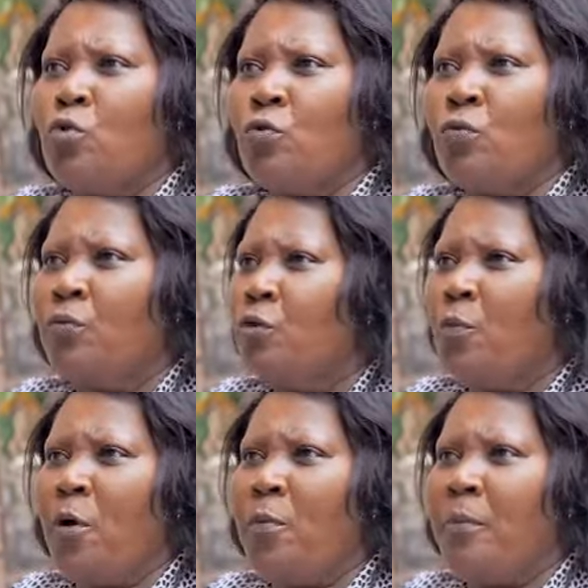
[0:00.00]
Good.
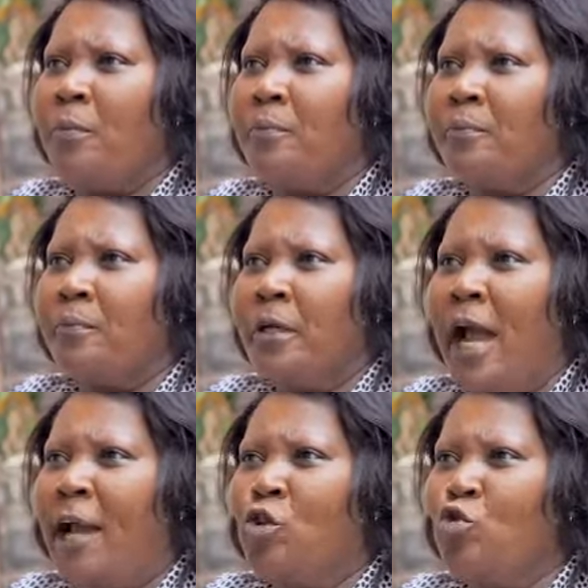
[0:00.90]
No problem.
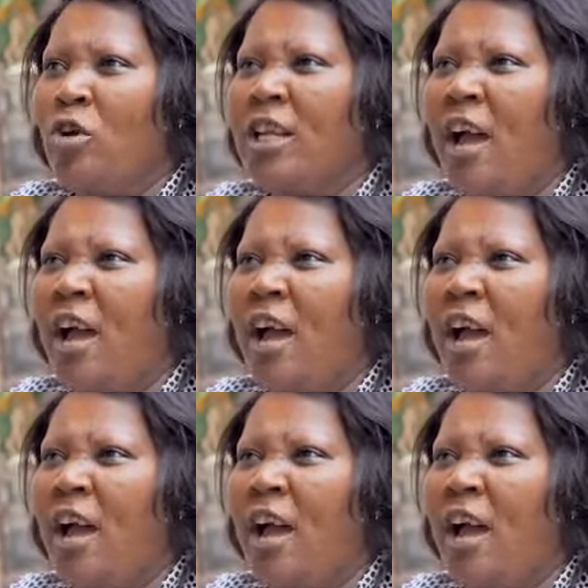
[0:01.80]
I do